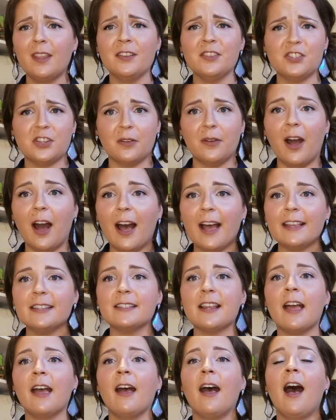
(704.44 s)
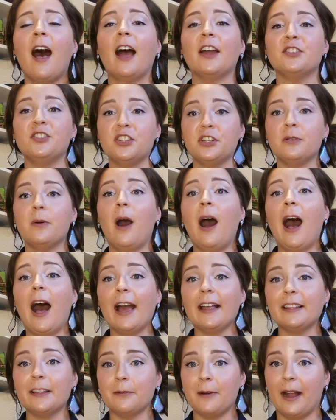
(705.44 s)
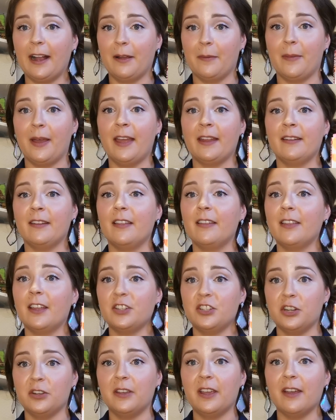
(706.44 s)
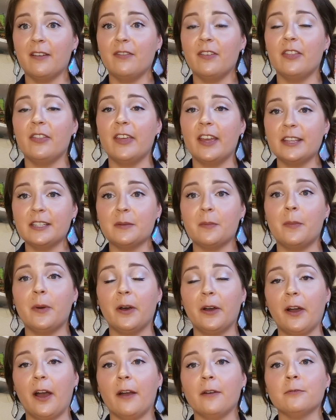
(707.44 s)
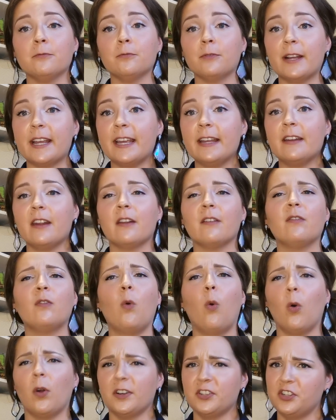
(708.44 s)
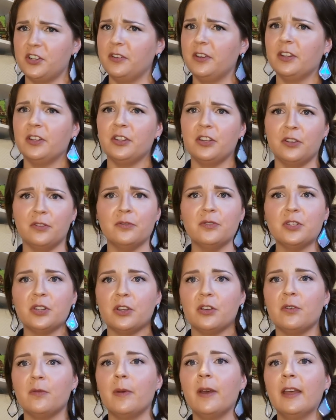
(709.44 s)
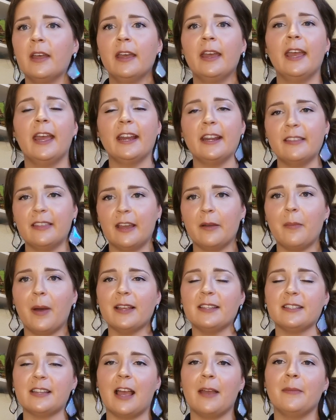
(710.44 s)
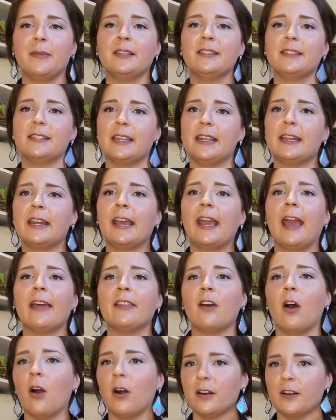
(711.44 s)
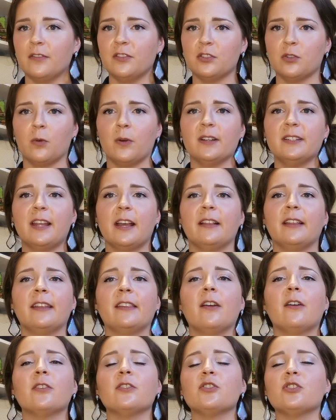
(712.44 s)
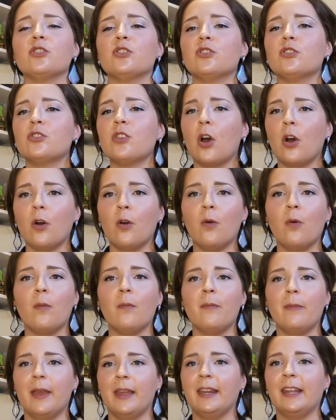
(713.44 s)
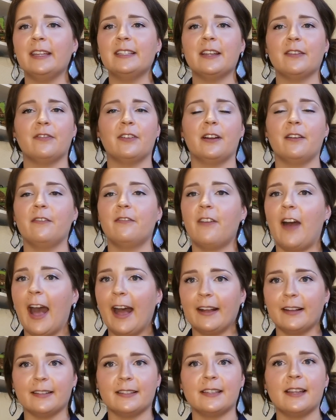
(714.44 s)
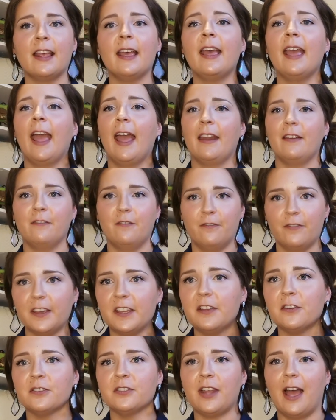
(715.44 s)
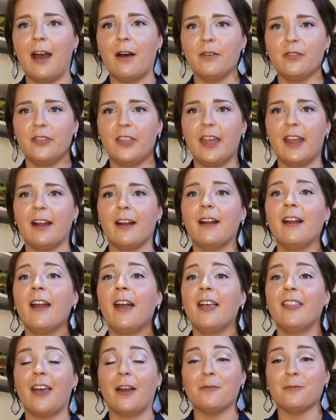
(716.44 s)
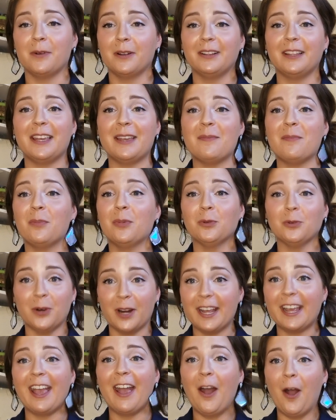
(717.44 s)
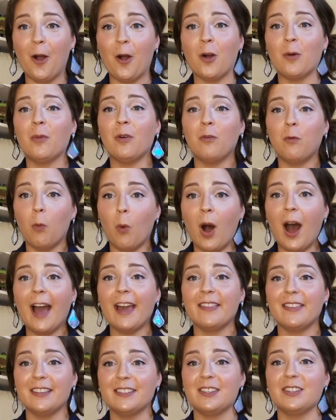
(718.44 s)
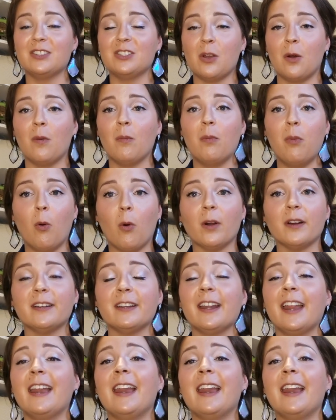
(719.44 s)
So guys, I do highly recommend that you give this book a read. And of course, you can YouTube anything by Simon Sinek and the art of storytelling. There are so many different facts and figures out there that really bring it home of why this is so important.